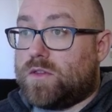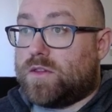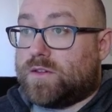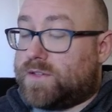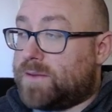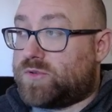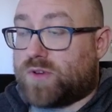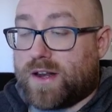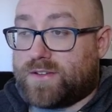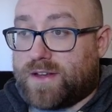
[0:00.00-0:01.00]
same
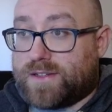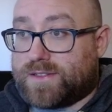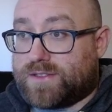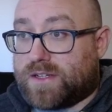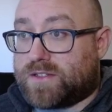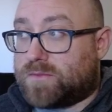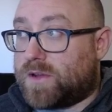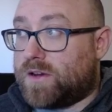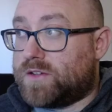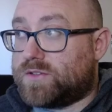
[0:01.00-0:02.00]
strategy I suggested in my
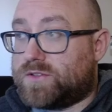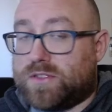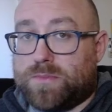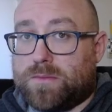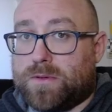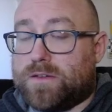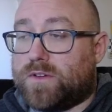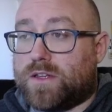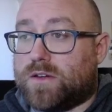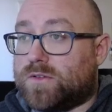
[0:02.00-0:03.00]
initial GPP
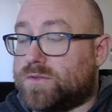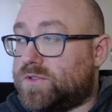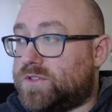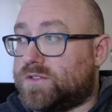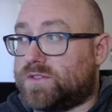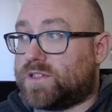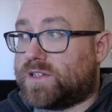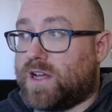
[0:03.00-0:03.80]
video, which is just